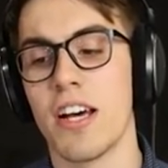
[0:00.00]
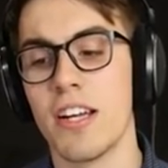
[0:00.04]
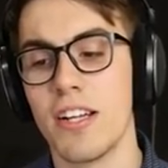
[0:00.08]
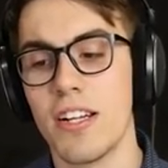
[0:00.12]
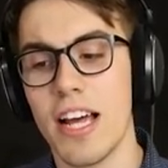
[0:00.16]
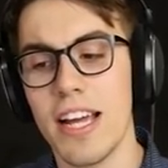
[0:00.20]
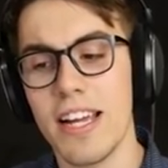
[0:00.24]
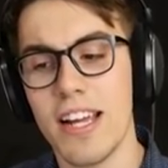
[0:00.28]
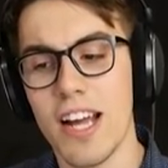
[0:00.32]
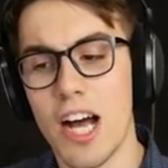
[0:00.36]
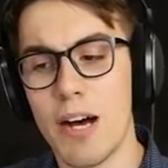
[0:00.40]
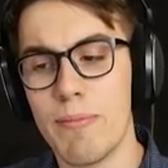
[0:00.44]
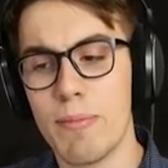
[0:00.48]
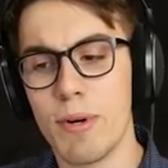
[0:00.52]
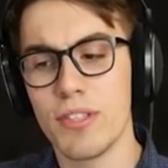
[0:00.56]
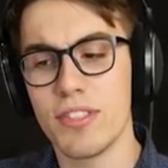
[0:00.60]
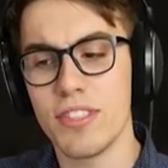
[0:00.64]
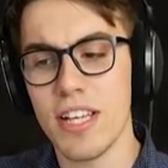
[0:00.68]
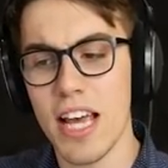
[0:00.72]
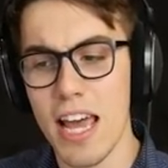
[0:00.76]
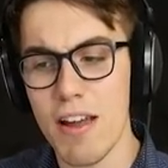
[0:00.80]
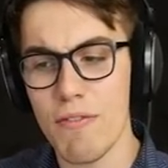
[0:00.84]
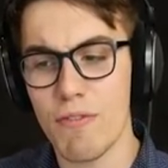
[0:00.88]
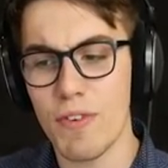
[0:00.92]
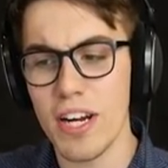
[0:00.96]
Unlike
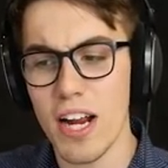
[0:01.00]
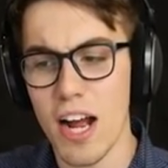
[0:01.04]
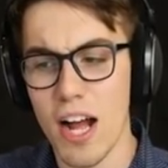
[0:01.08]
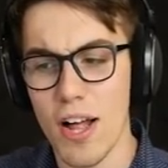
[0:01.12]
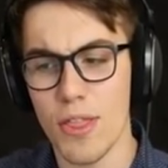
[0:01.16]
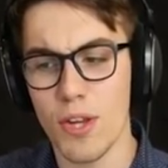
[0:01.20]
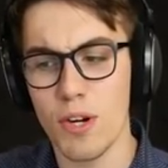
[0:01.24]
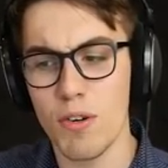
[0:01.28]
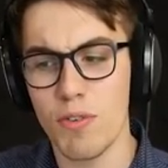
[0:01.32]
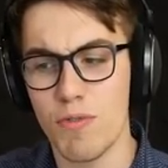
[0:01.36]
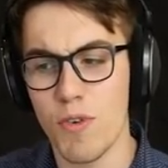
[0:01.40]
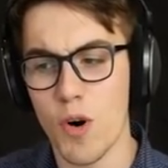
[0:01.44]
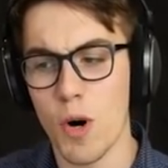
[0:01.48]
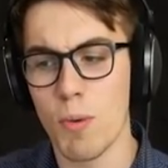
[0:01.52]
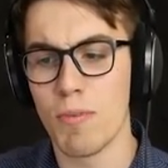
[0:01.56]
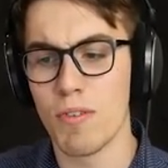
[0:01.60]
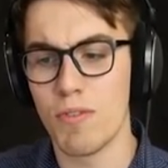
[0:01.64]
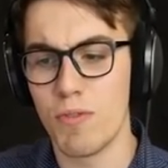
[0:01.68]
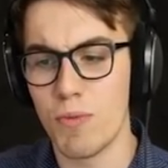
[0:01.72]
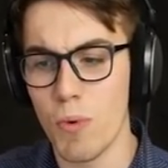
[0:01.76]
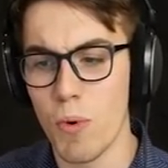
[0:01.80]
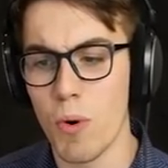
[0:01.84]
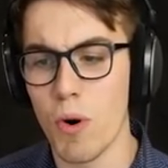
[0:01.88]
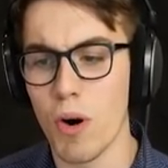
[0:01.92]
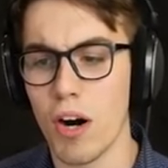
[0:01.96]
almost every other form
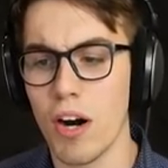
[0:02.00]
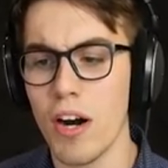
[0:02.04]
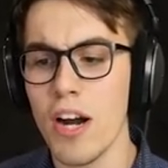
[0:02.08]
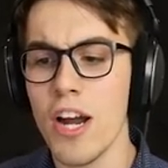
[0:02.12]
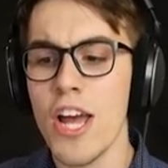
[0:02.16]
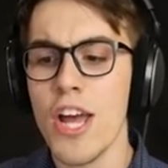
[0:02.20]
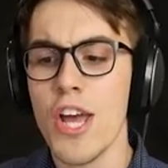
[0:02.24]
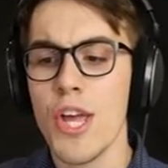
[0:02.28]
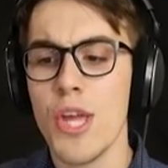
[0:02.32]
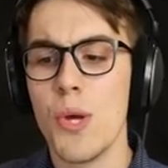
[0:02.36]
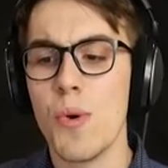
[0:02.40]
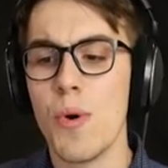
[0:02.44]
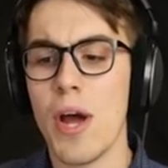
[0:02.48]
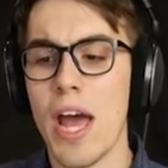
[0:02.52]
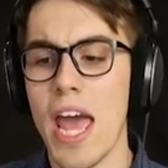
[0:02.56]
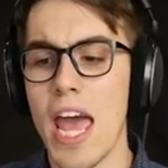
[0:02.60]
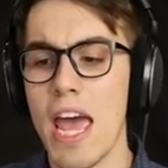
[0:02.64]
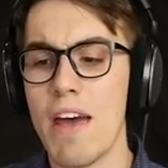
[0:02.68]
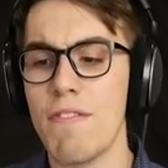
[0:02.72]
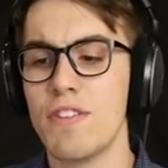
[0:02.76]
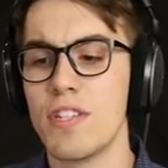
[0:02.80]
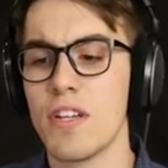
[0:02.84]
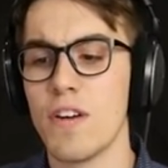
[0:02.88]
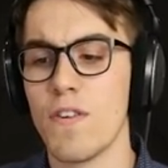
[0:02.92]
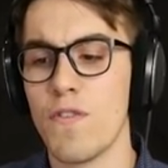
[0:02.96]
of war, you
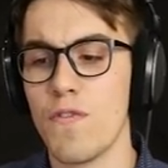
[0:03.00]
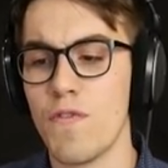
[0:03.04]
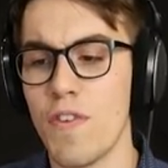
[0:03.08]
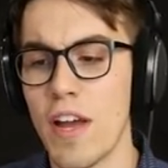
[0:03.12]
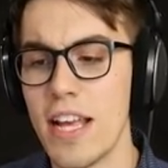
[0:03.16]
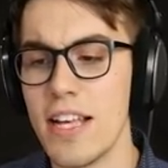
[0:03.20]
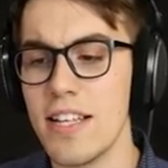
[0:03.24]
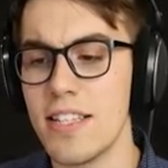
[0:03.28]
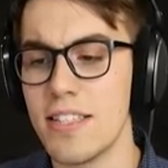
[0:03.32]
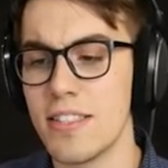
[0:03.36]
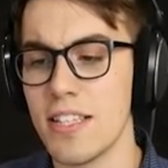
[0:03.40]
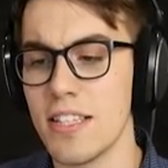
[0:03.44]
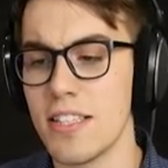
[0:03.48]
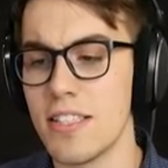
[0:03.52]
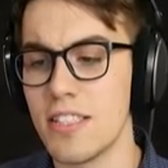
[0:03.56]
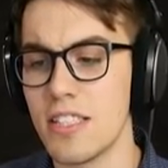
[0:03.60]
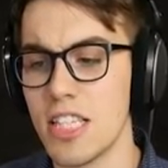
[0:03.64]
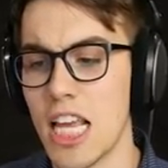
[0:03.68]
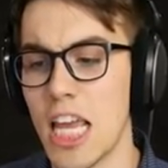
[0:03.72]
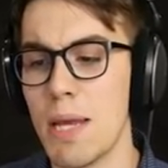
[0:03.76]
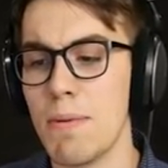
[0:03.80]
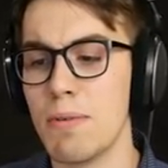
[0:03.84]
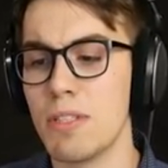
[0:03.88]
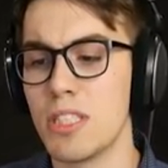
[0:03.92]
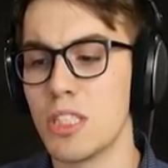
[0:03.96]
have to face the
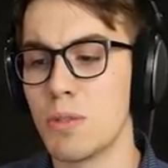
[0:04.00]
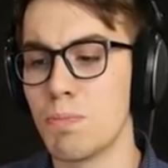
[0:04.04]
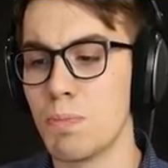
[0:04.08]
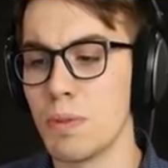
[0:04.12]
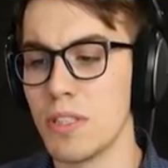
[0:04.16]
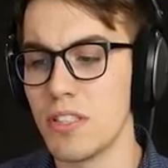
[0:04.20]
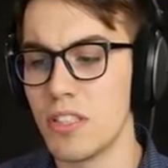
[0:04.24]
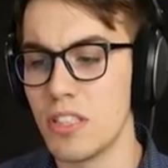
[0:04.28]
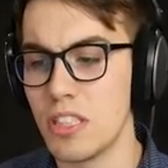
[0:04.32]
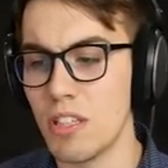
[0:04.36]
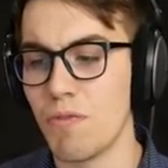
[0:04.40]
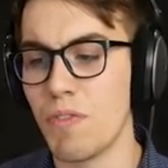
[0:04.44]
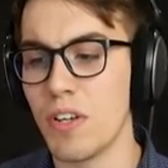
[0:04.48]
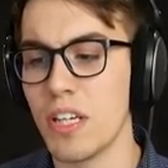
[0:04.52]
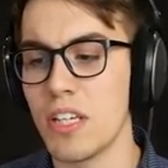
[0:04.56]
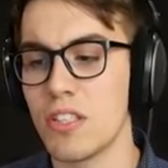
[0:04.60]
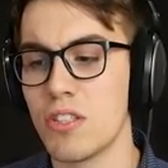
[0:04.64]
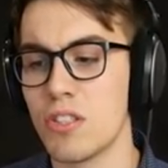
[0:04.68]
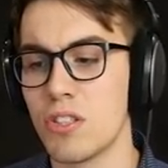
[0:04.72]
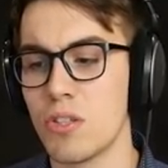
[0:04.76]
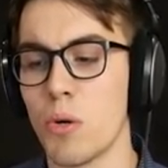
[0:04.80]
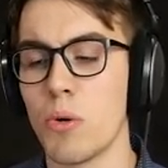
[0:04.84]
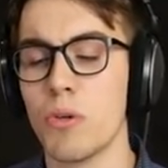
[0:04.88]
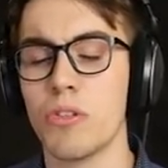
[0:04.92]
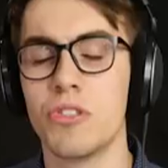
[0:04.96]
same specific
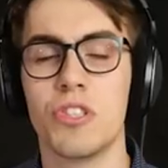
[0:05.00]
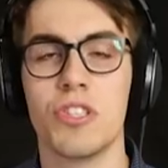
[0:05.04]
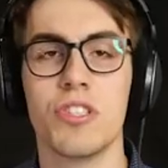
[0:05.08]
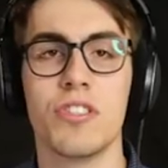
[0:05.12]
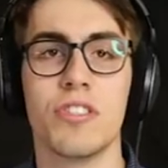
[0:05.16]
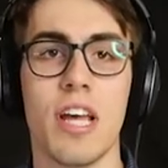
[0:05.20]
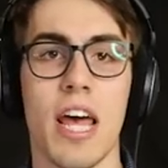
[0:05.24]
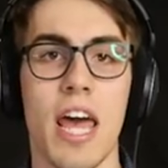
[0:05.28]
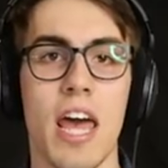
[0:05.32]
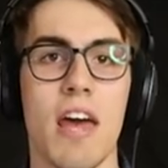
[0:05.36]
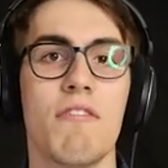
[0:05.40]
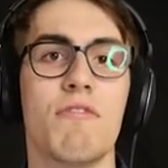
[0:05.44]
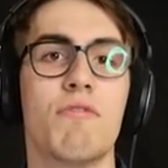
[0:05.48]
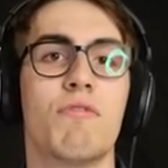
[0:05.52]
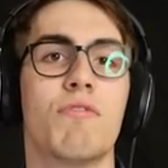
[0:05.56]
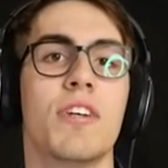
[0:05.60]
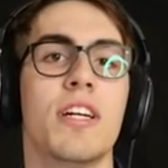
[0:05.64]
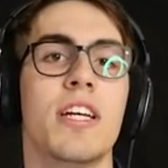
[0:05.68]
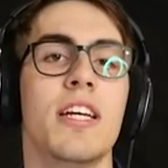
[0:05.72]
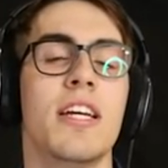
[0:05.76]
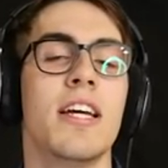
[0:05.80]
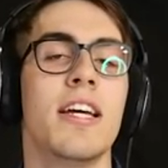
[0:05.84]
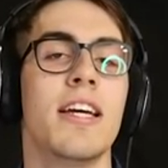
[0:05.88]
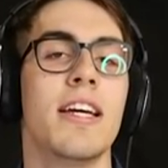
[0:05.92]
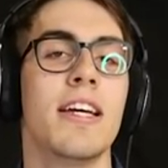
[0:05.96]
soldiers
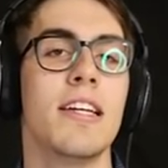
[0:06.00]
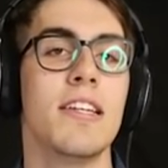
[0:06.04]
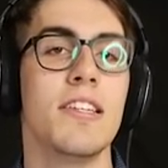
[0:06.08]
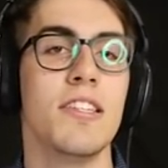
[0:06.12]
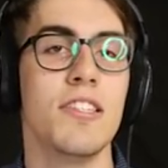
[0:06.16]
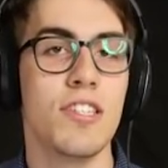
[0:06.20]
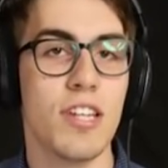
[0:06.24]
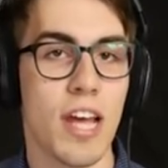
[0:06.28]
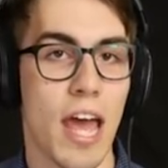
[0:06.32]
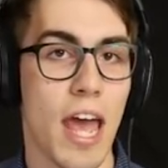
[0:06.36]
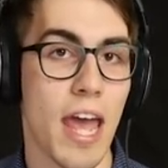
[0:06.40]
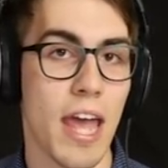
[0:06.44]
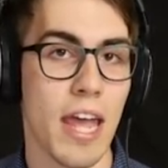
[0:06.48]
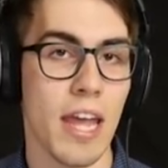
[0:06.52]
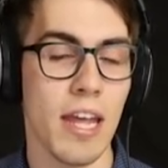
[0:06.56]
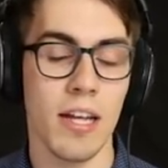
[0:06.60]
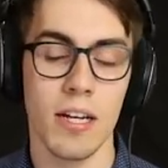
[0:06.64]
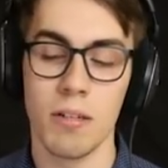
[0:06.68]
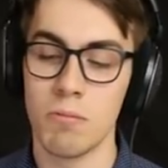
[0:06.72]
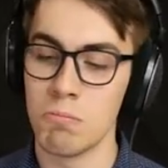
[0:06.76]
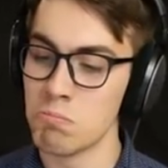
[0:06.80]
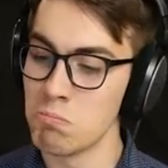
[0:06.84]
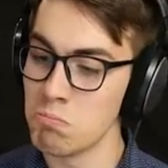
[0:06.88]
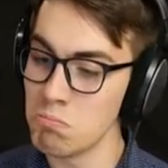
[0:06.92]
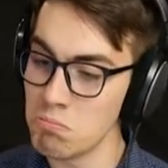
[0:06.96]
every day.
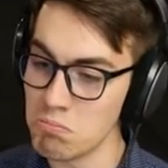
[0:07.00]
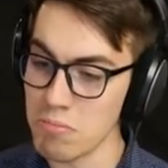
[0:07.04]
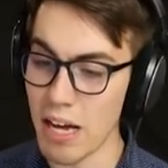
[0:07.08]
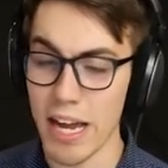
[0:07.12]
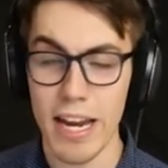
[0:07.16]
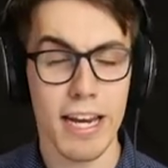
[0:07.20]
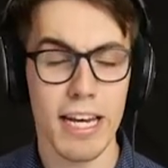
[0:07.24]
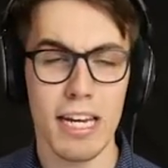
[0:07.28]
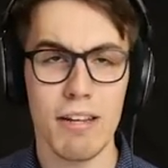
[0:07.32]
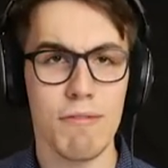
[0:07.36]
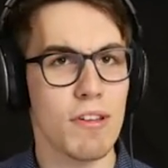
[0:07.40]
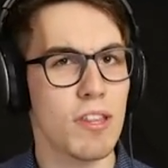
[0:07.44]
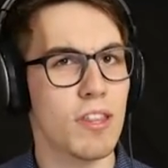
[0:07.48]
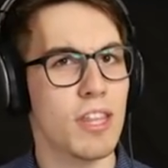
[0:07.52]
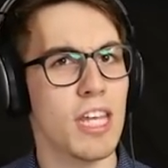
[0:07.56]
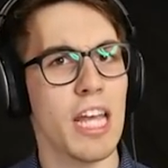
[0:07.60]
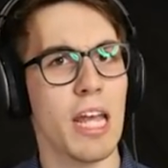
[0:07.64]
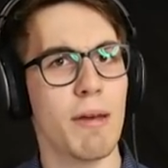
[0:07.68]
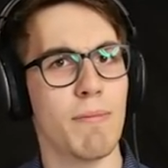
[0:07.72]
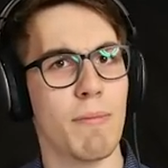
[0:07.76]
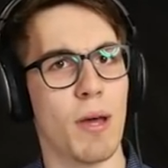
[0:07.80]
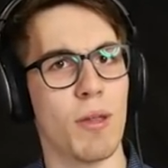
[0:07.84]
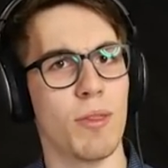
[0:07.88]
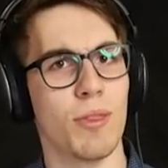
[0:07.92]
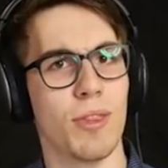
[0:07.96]
Hmm, I didn't even
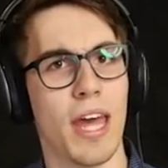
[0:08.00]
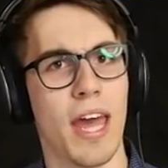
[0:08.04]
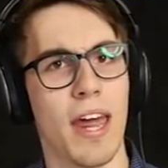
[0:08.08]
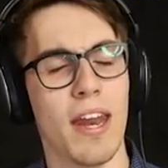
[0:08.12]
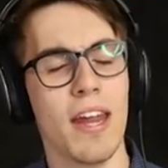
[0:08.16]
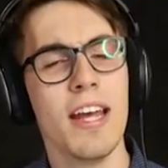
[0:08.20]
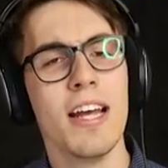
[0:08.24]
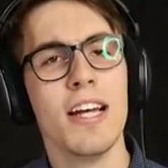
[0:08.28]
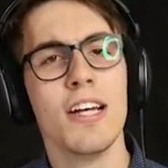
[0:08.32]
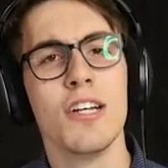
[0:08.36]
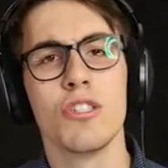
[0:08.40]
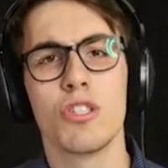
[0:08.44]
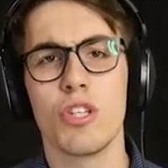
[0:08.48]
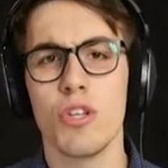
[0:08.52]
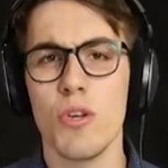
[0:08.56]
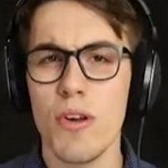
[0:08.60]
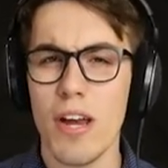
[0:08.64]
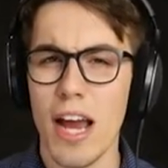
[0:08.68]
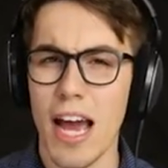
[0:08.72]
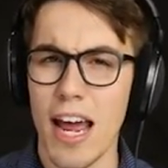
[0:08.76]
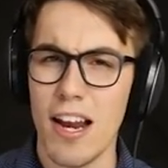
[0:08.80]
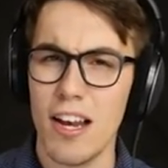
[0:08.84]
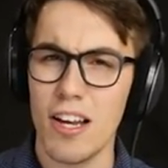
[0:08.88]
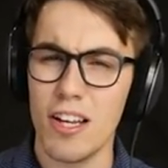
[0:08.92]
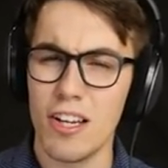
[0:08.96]
think about that. So
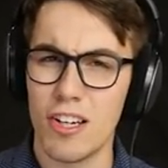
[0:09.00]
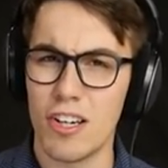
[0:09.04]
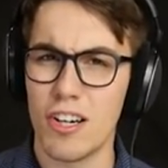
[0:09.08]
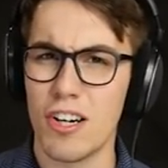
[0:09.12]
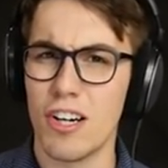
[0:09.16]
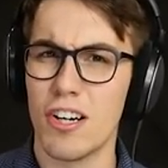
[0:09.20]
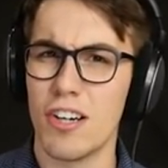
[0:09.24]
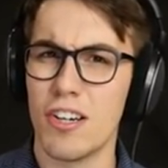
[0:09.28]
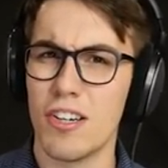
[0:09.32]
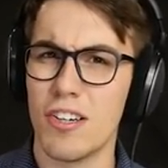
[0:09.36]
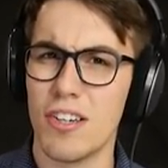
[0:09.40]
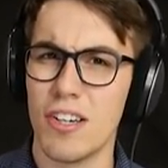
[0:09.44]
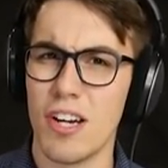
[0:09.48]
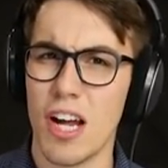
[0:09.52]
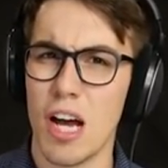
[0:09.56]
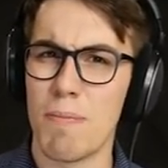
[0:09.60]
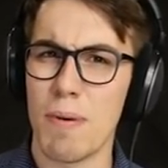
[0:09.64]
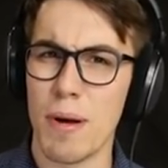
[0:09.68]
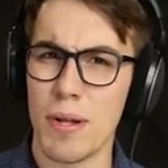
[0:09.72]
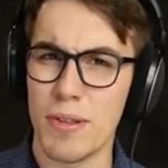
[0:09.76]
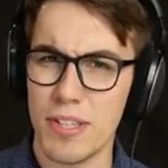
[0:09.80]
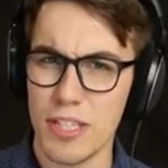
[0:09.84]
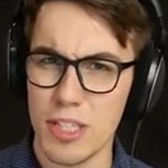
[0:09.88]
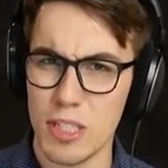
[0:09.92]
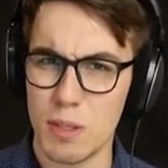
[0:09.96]
you gotta learn
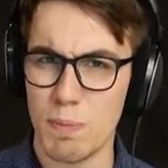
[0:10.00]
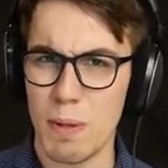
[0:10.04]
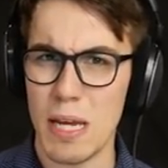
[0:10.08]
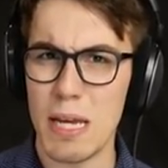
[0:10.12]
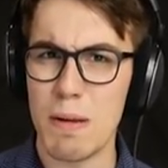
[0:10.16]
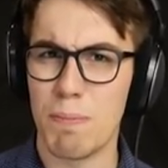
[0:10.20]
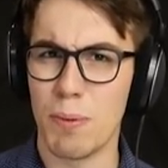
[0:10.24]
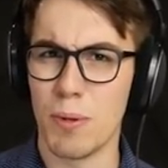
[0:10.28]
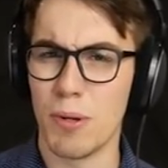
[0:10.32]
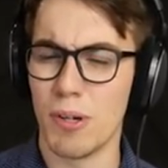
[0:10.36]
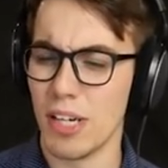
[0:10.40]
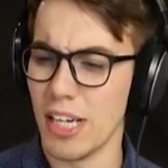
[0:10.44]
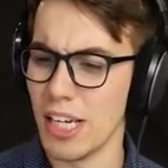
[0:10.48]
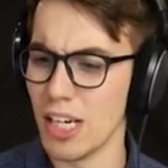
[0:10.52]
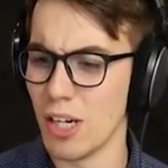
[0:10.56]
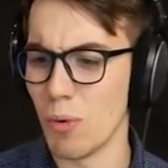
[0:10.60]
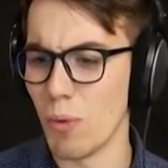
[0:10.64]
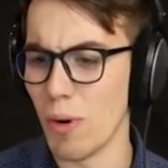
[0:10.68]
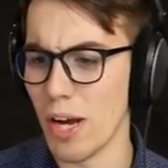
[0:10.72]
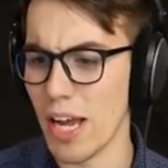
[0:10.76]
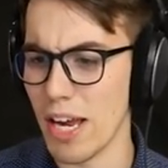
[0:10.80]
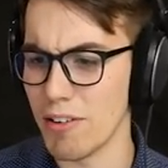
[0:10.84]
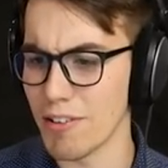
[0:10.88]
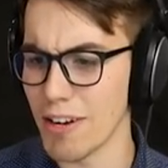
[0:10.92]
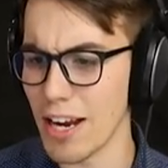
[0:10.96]
about these people in a
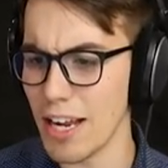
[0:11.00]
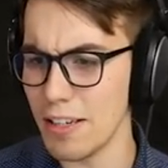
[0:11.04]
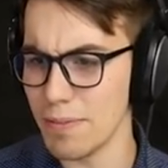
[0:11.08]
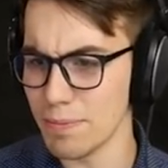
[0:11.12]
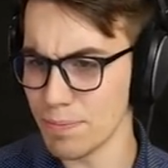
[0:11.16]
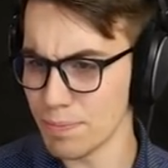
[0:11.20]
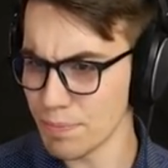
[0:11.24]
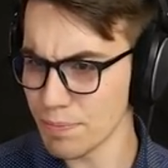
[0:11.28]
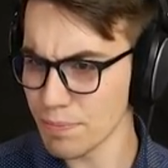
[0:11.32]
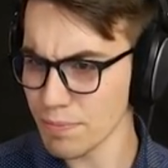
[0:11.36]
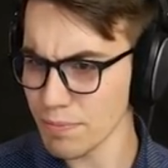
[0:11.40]
way, right?